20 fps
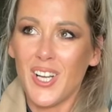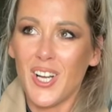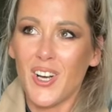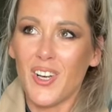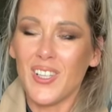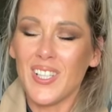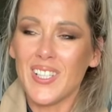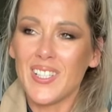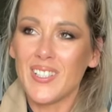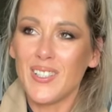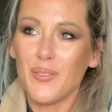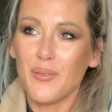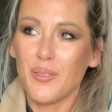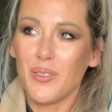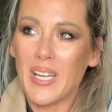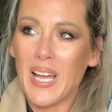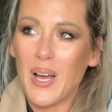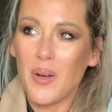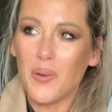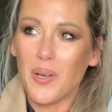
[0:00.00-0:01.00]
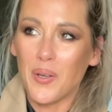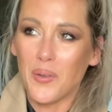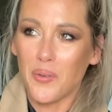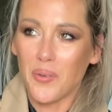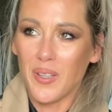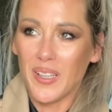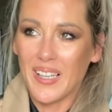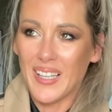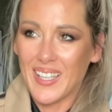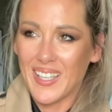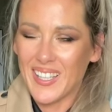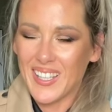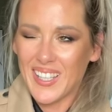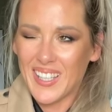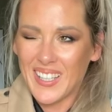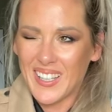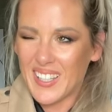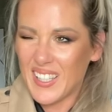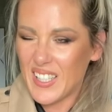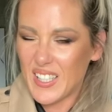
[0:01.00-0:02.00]
honestly, for now I feel like
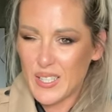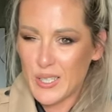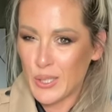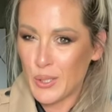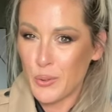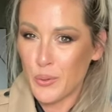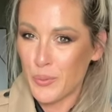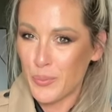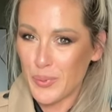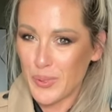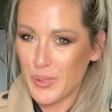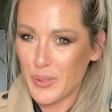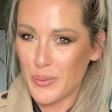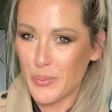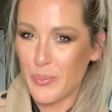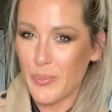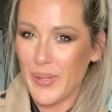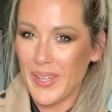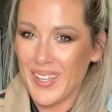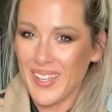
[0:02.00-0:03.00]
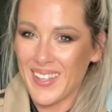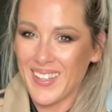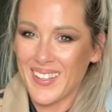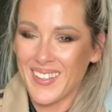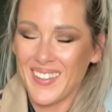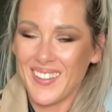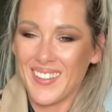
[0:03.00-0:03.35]
it is a little bit big,